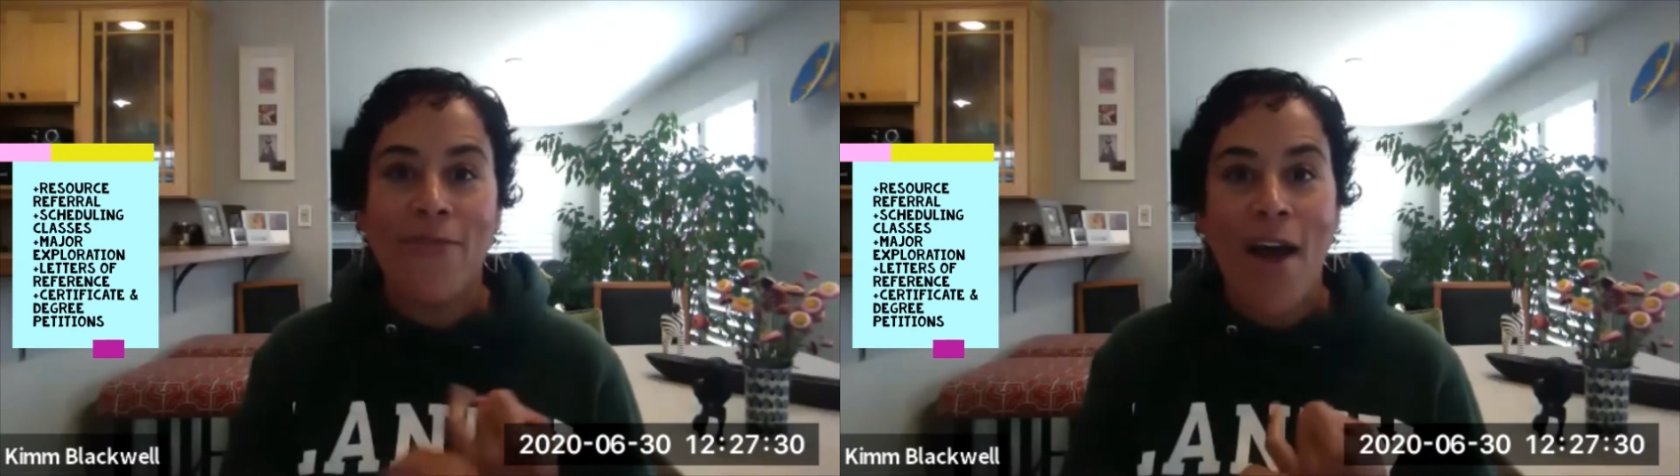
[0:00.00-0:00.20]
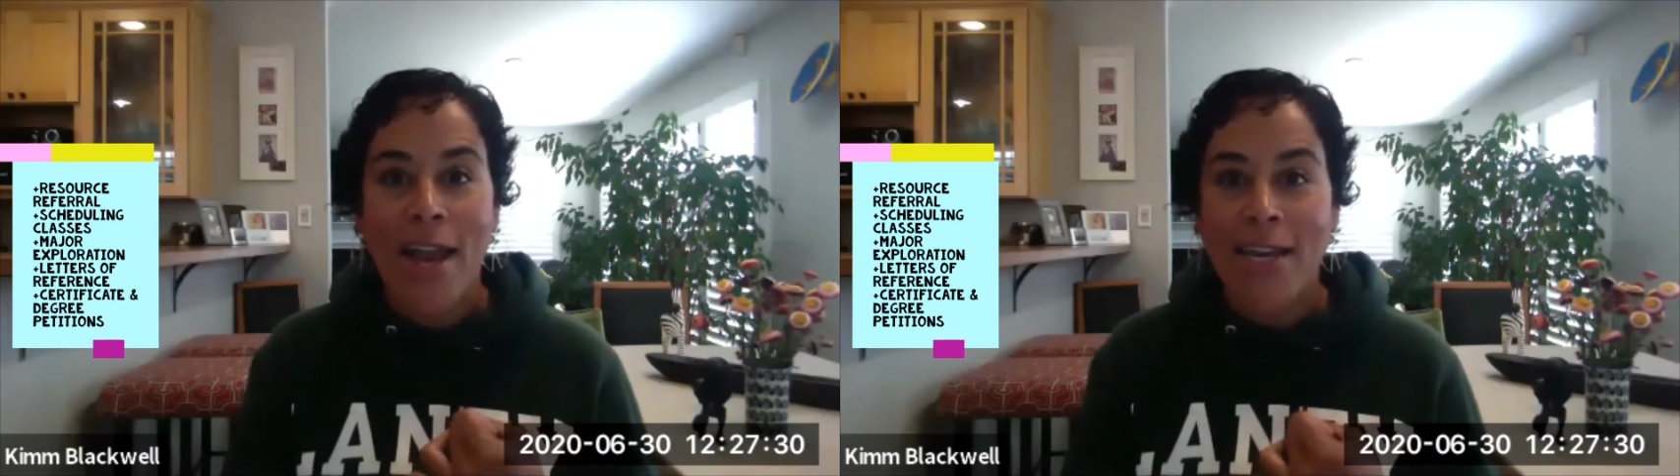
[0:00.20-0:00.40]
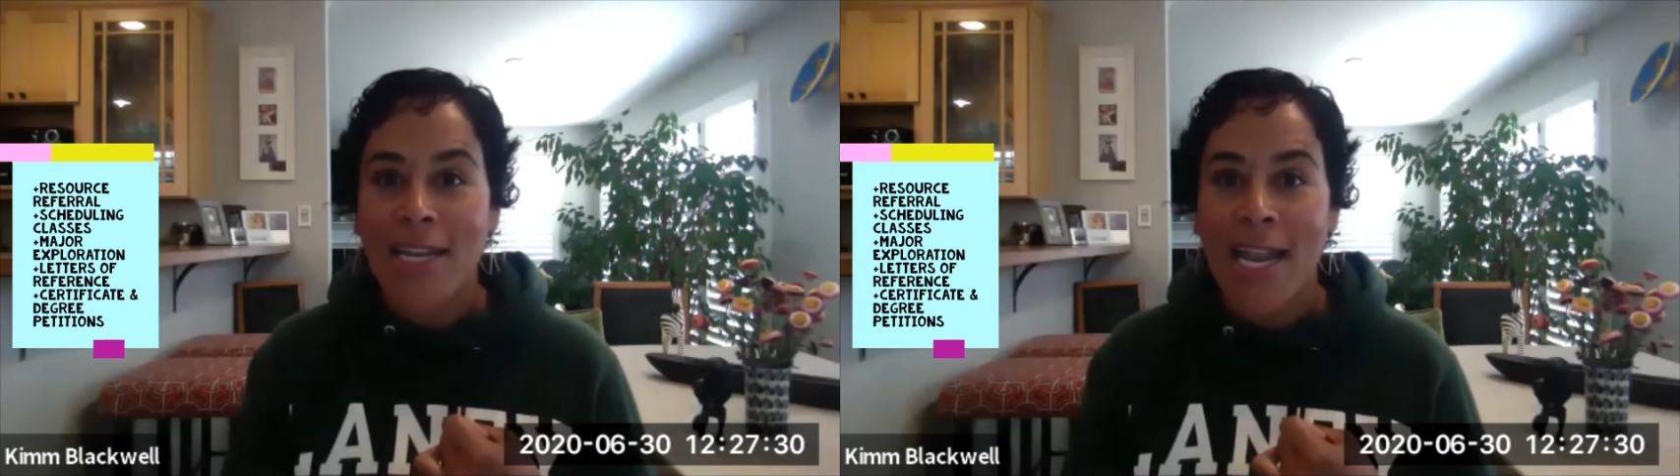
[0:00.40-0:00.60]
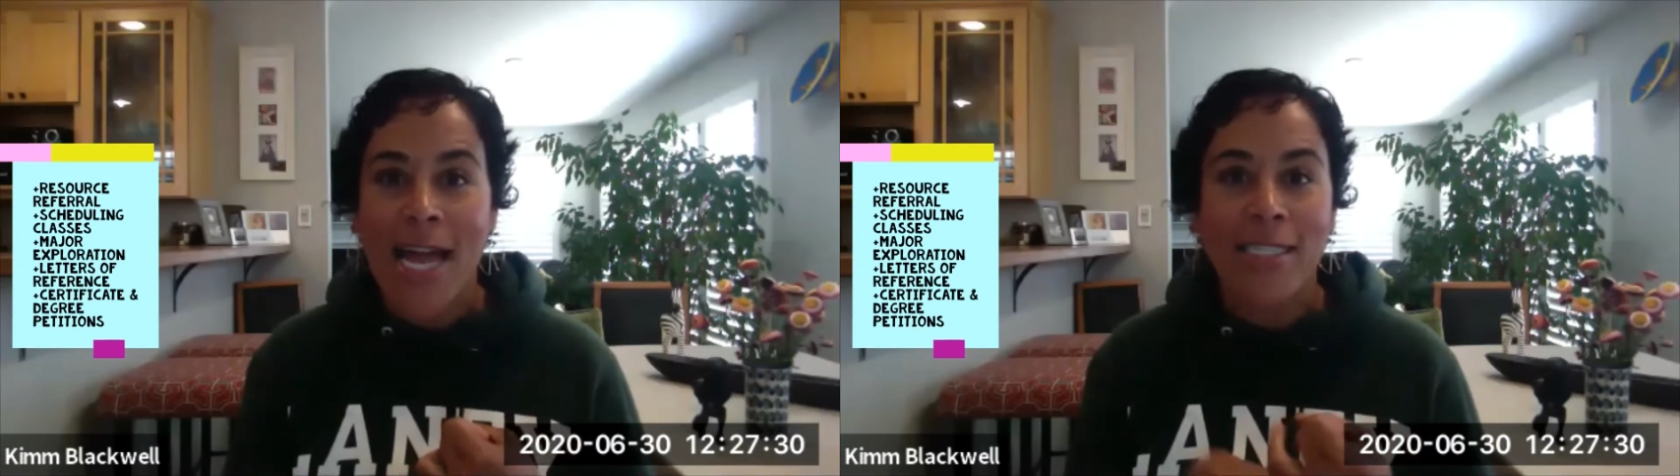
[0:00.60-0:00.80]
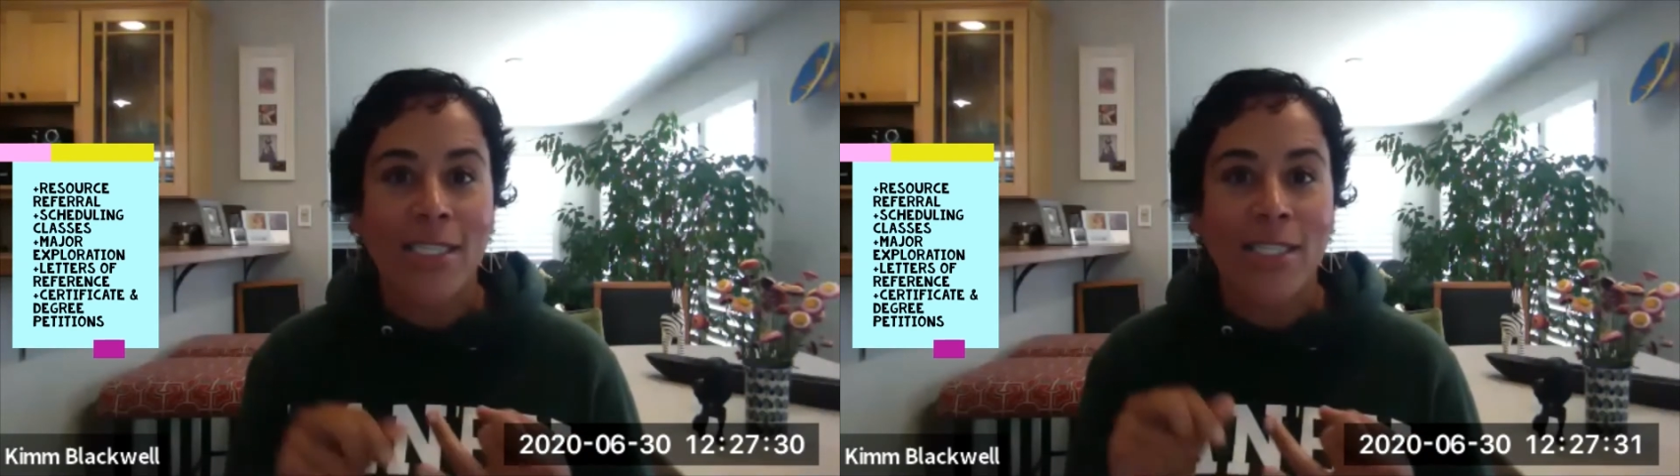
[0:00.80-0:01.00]
find
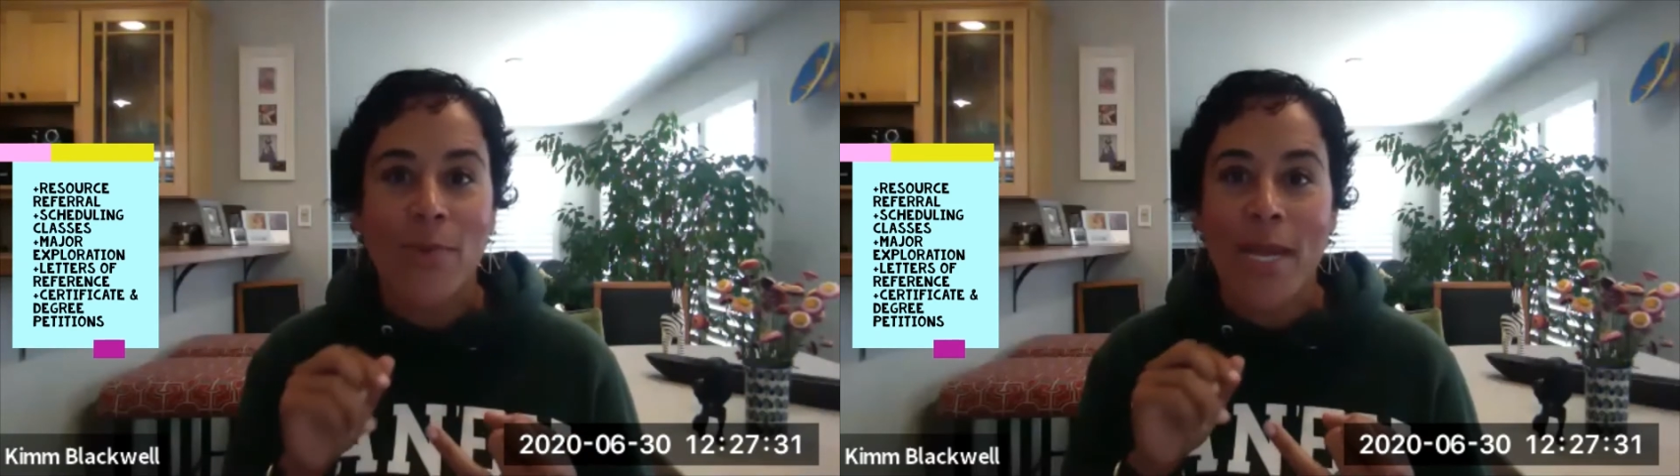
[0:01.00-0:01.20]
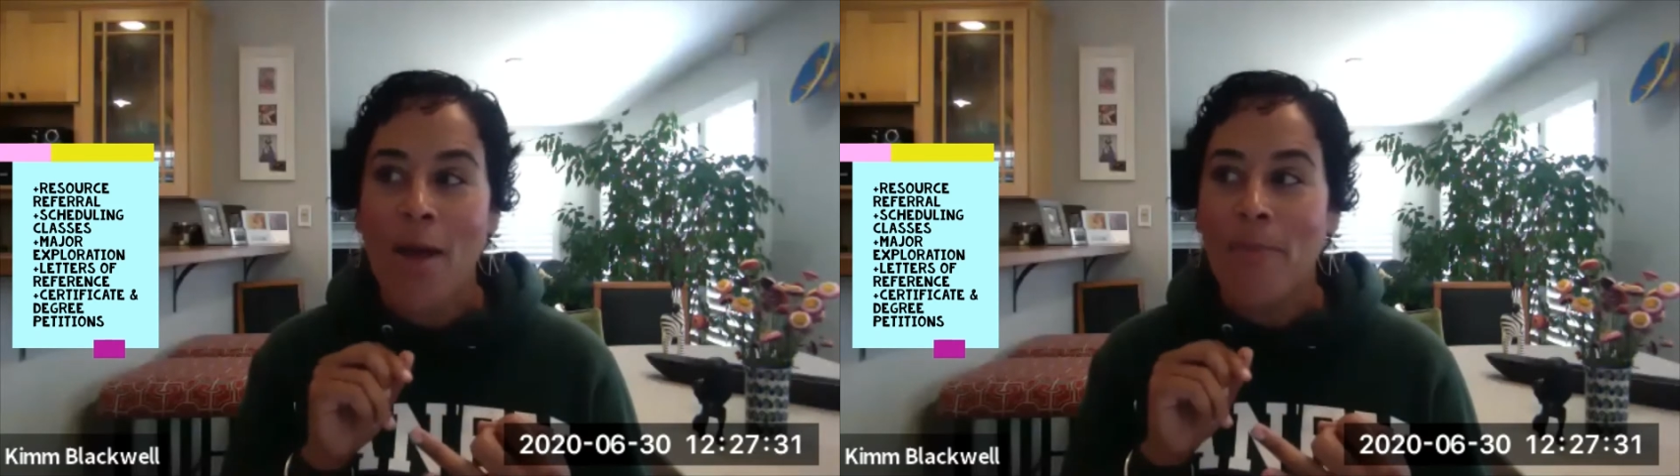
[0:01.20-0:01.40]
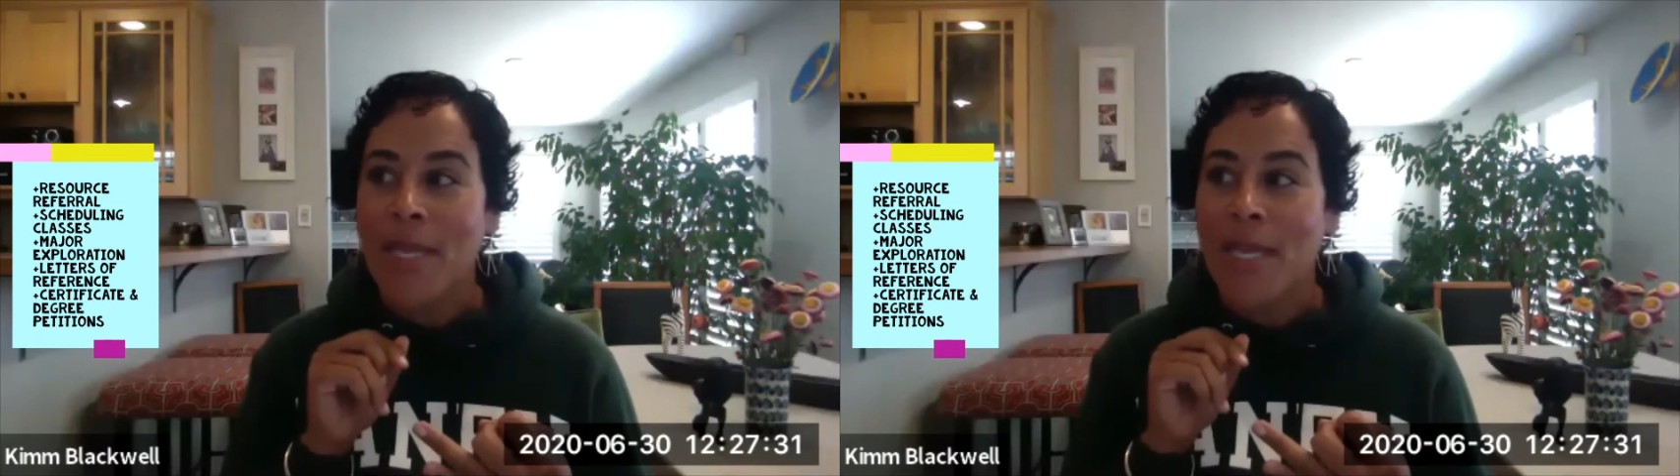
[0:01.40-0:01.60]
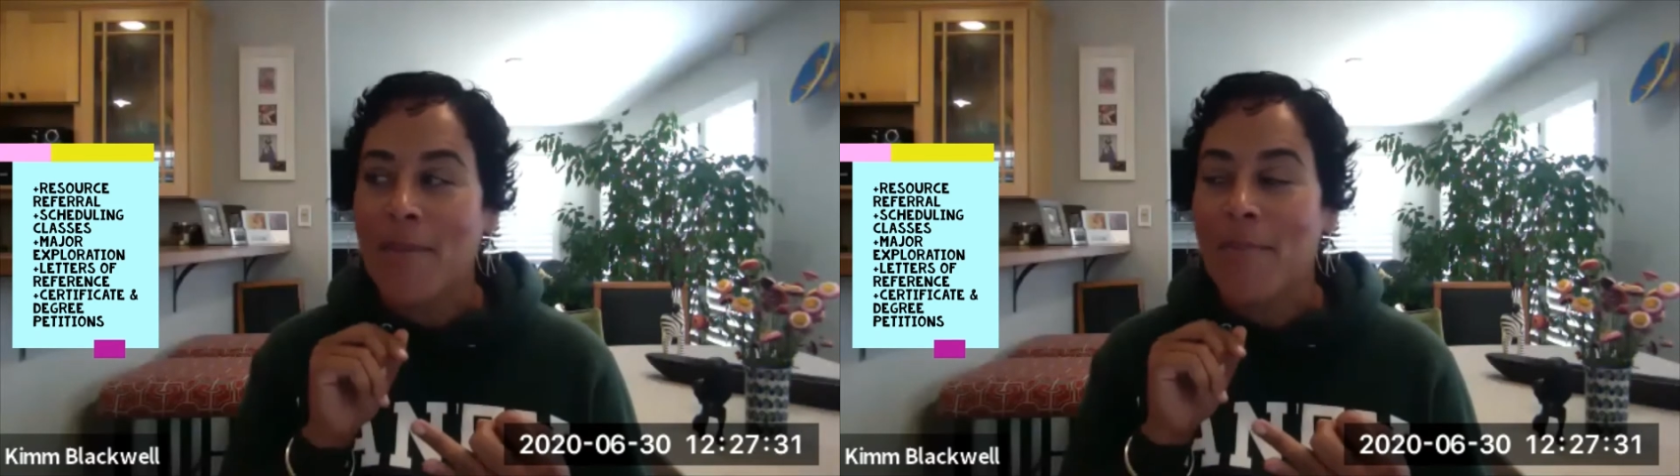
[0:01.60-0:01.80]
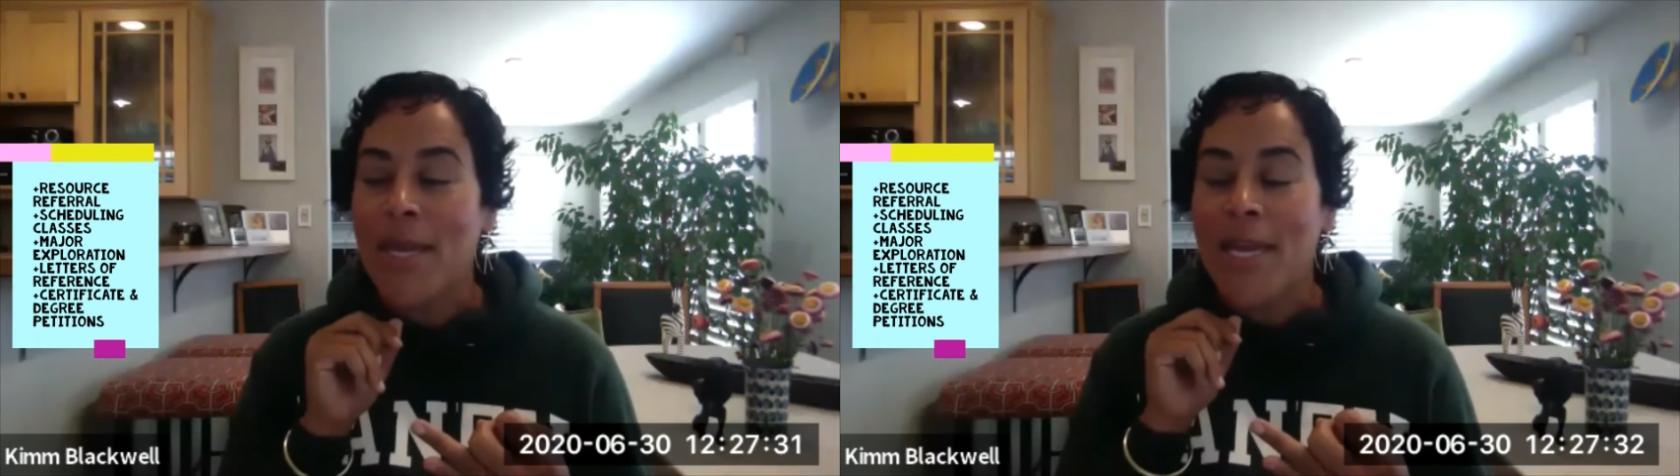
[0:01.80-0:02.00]
classes, we help
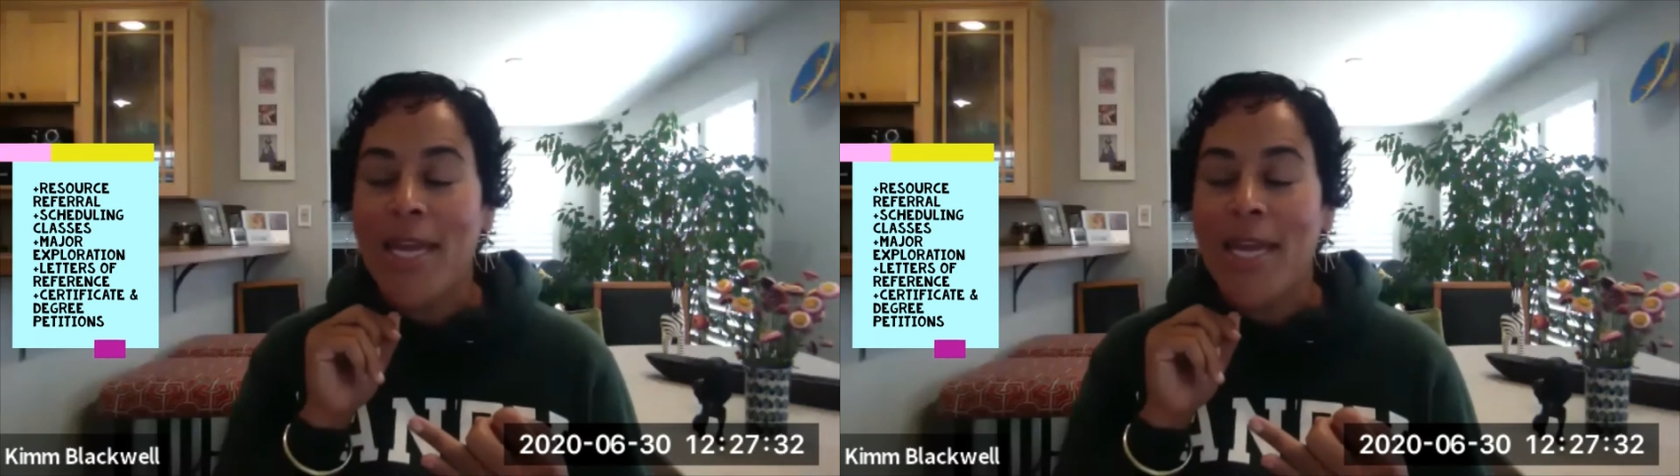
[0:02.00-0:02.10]
them